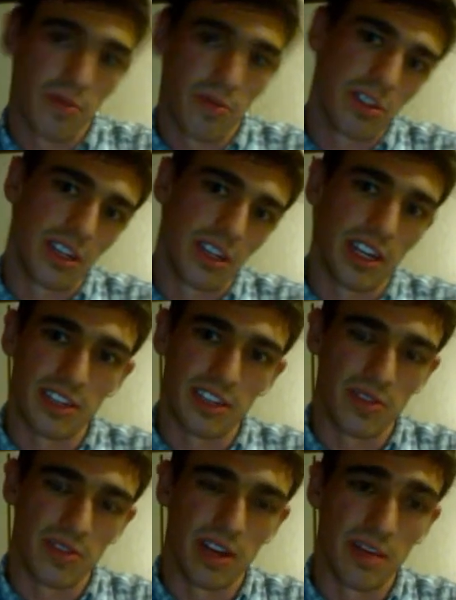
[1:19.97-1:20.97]
which can connect
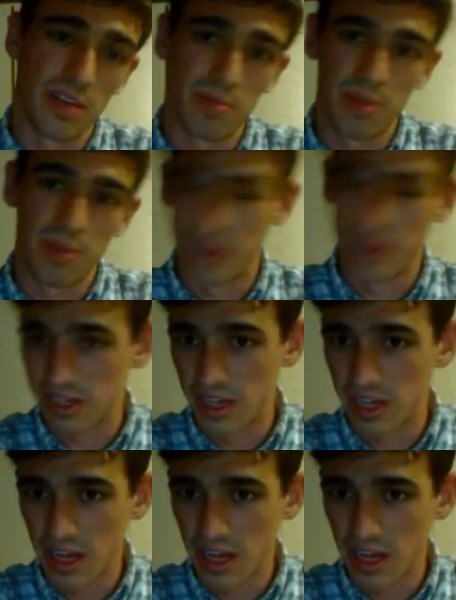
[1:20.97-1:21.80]
to pretty much